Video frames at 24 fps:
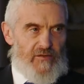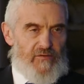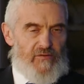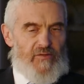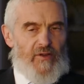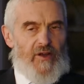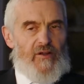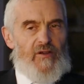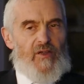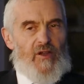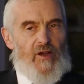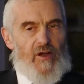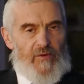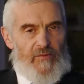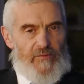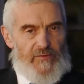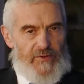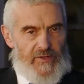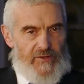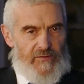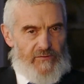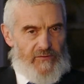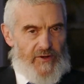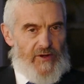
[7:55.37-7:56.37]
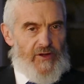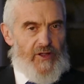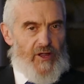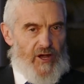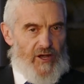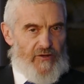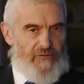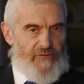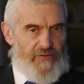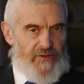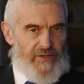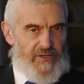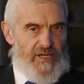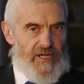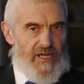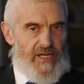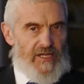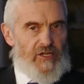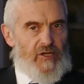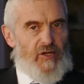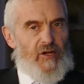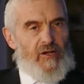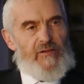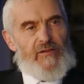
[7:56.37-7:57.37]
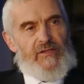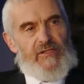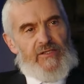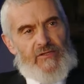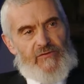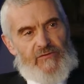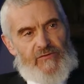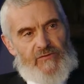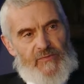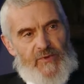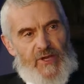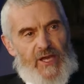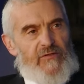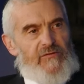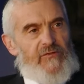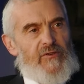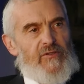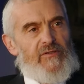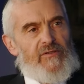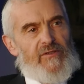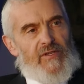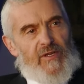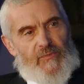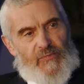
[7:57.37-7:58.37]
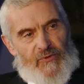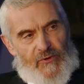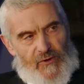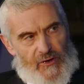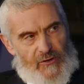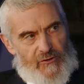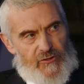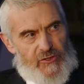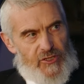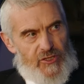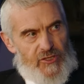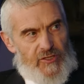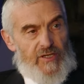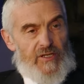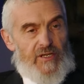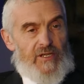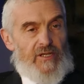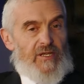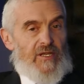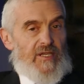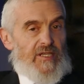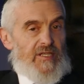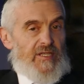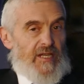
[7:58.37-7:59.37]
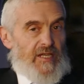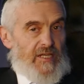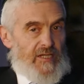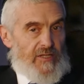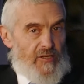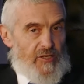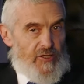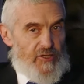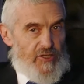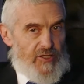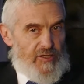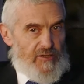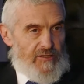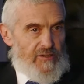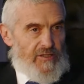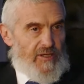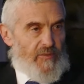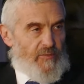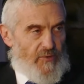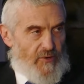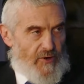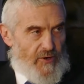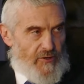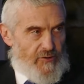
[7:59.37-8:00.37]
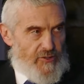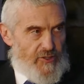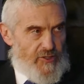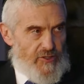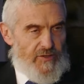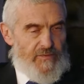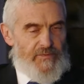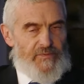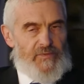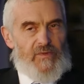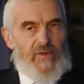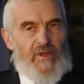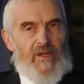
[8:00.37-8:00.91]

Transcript: very often a cognitive behavioral approach, a psychological approach,